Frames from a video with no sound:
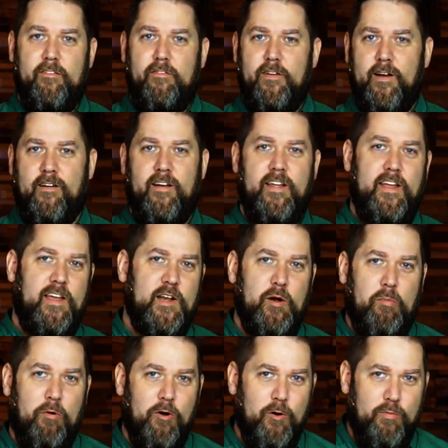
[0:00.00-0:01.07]
very
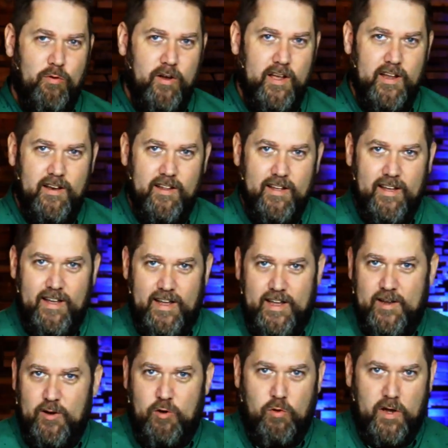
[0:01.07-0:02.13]
inappropriate
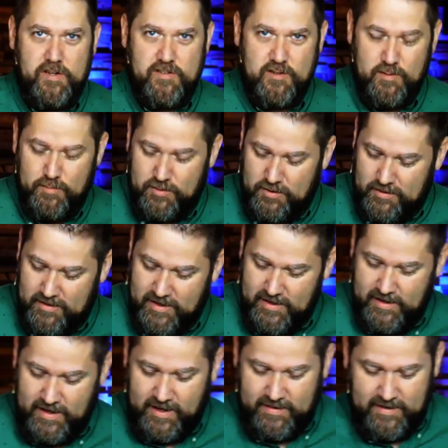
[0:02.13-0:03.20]
and questionable
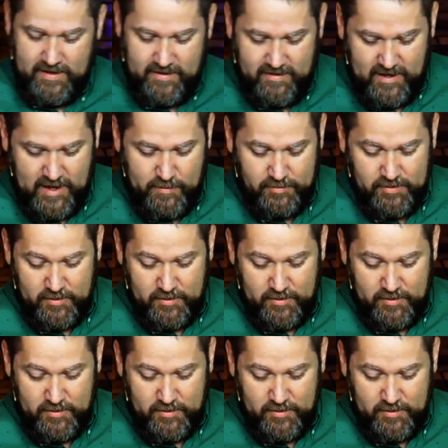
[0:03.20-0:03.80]
at that time.